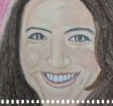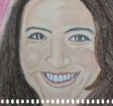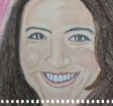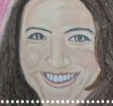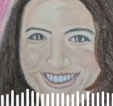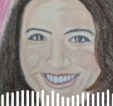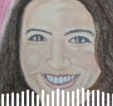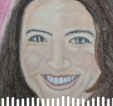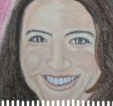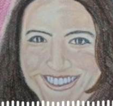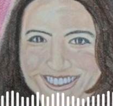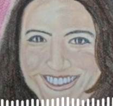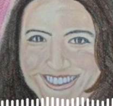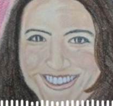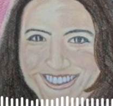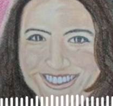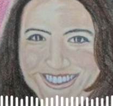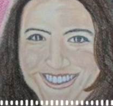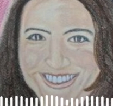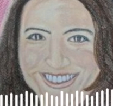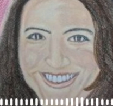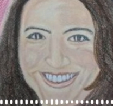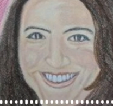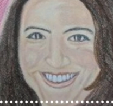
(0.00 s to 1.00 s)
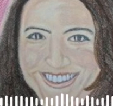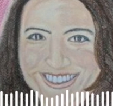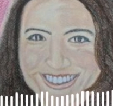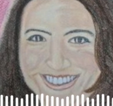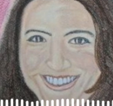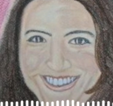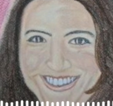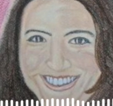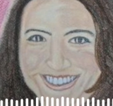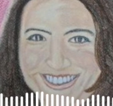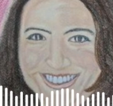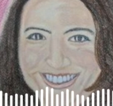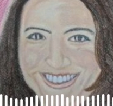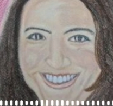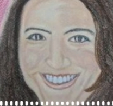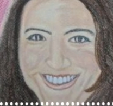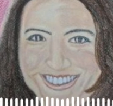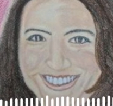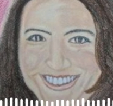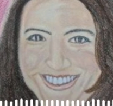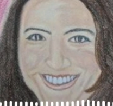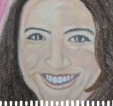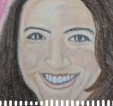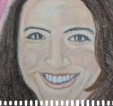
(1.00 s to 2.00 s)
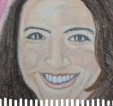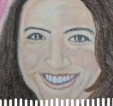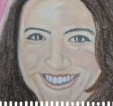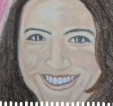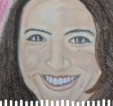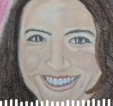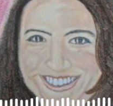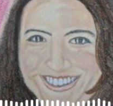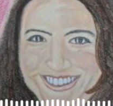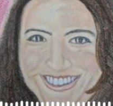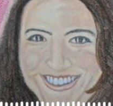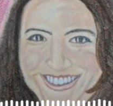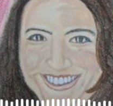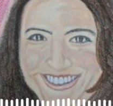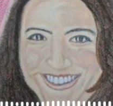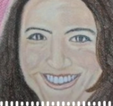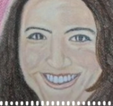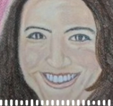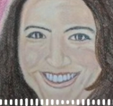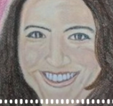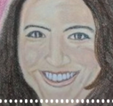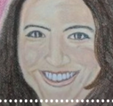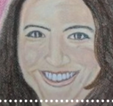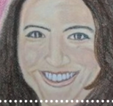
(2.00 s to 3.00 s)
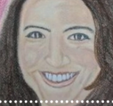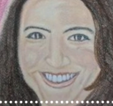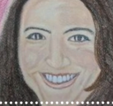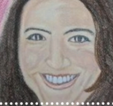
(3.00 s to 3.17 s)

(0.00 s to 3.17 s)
And I sure hope my fan in the background isn't bothering you.